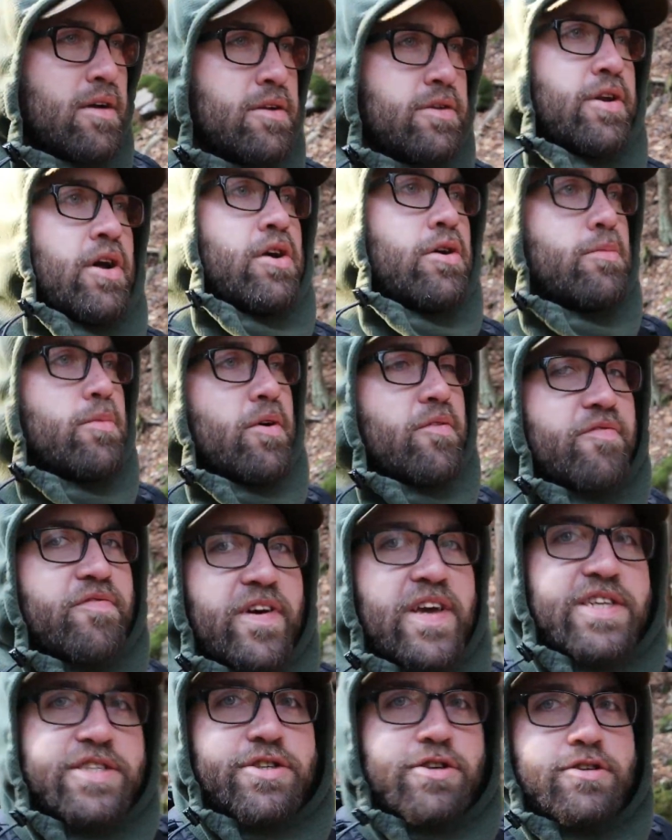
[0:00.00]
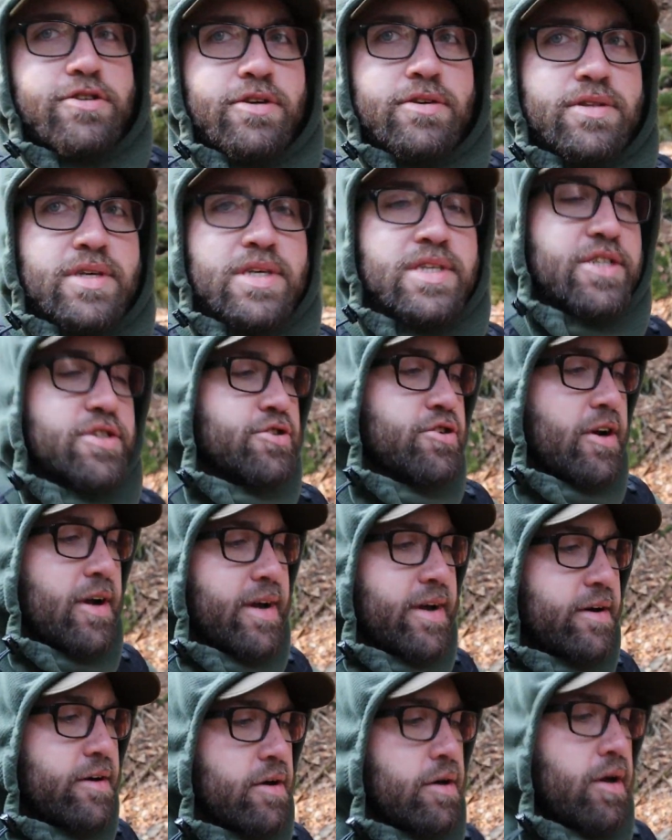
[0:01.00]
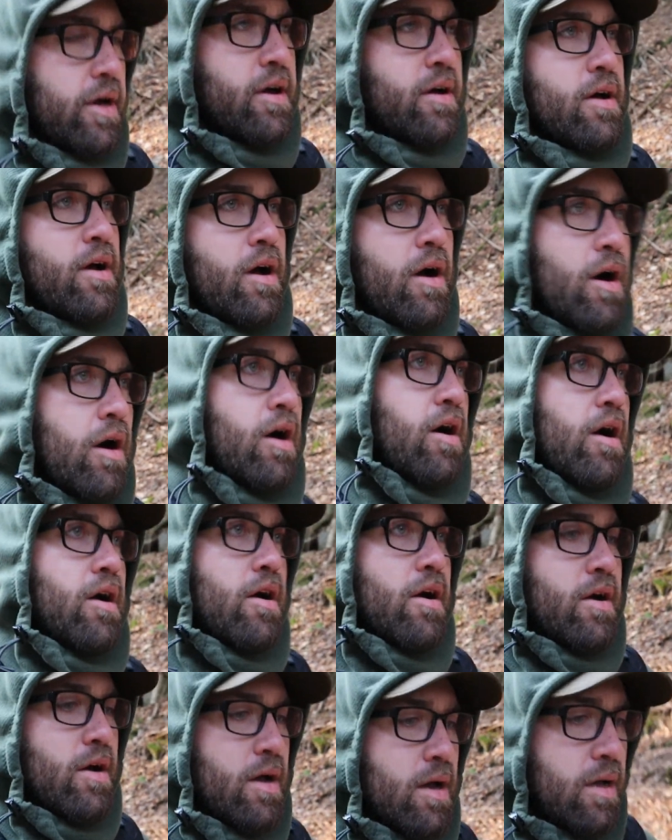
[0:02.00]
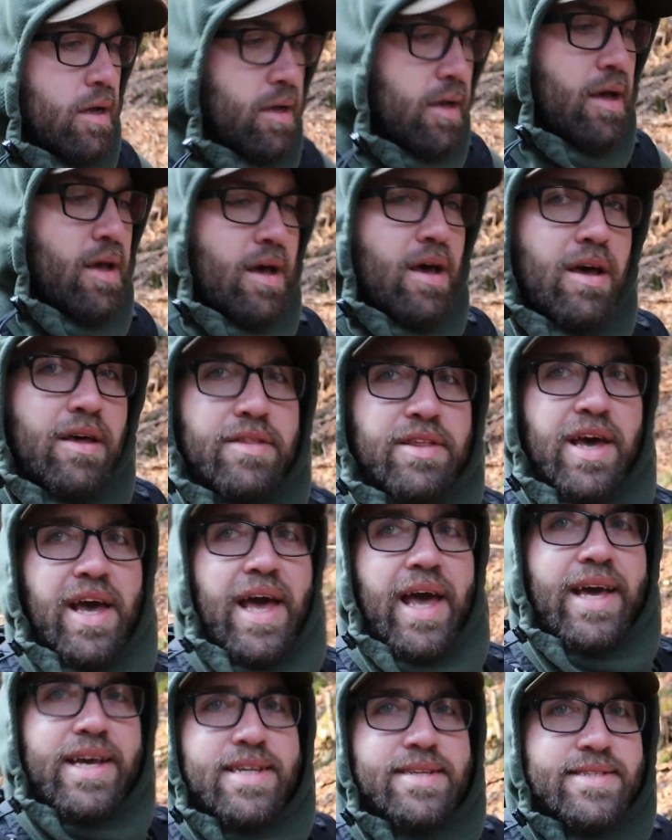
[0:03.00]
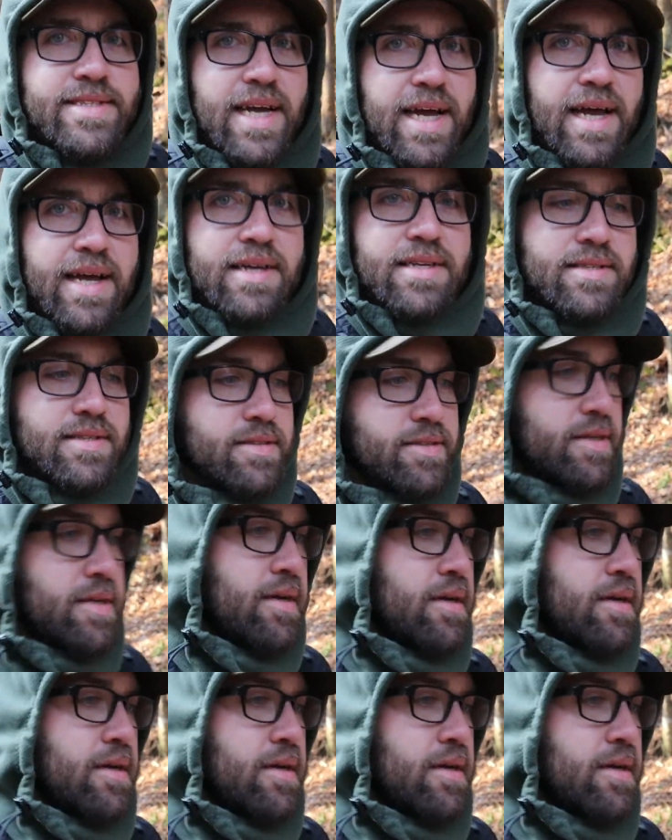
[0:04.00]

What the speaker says: notable features on this trail are the Haystacks,